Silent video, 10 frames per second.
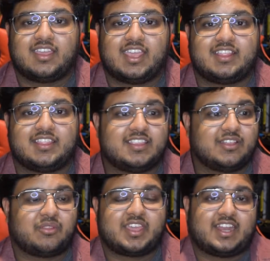And
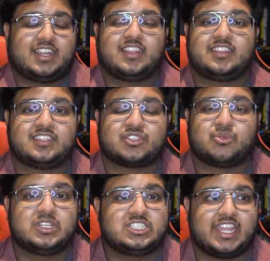the idea that this
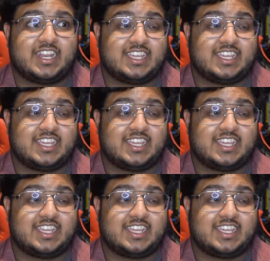Quinjet